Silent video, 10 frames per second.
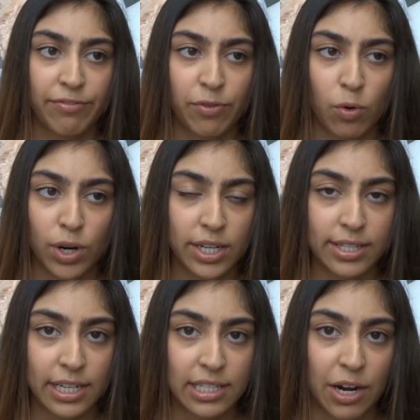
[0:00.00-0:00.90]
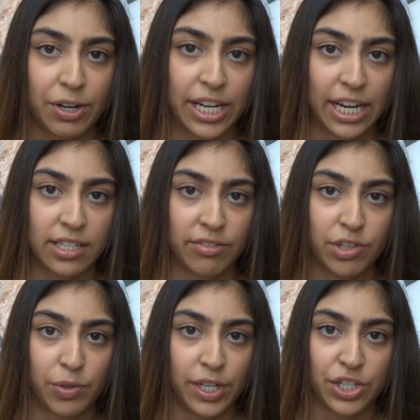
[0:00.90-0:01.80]
4 to 6 hour days of
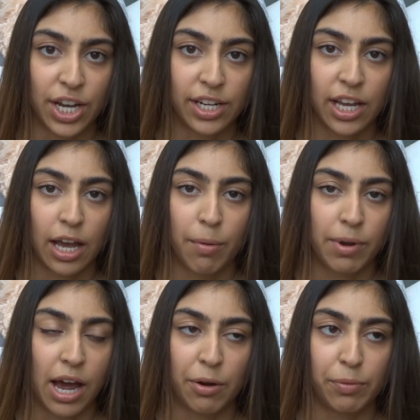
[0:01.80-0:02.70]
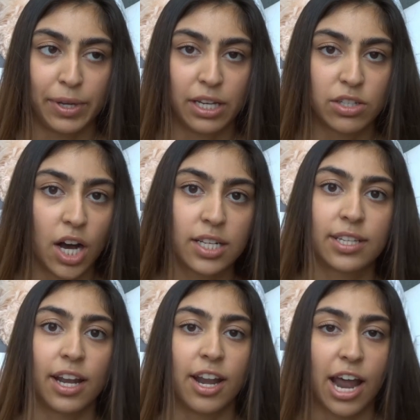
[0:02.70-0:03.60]
doing Gen Chem, and I would be
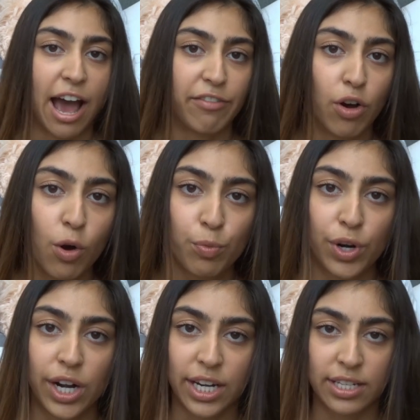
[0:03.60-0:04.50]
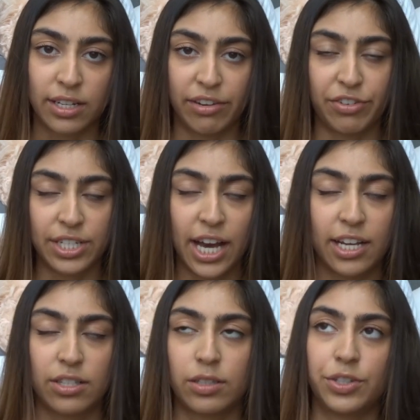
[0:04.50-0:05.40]
exhausted and have homework and study for
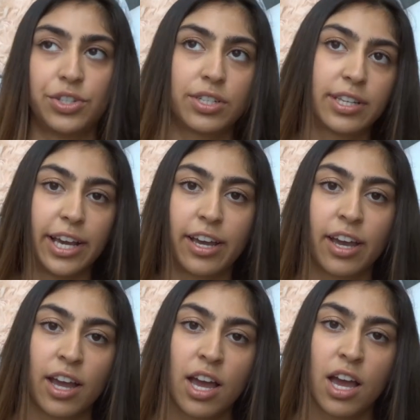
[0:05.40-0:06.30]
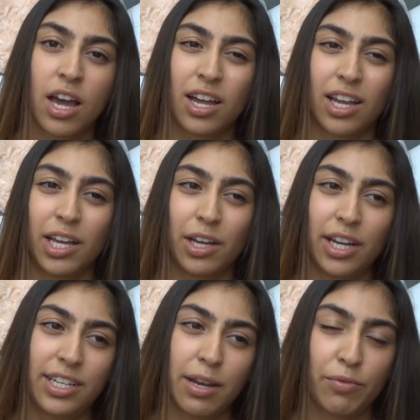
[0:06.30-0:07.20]
tests, so it was just like,
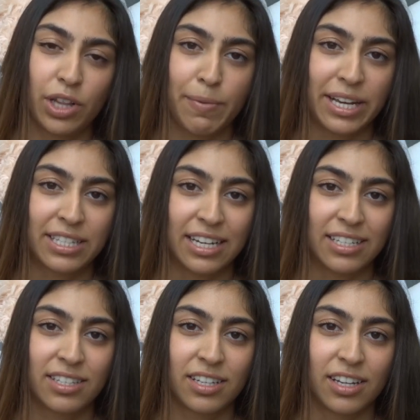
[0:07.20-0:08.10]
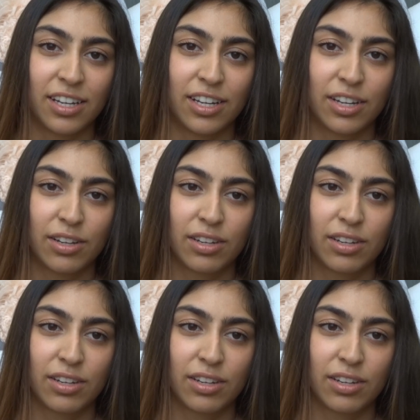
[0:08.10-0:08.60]
it didn't really make sense to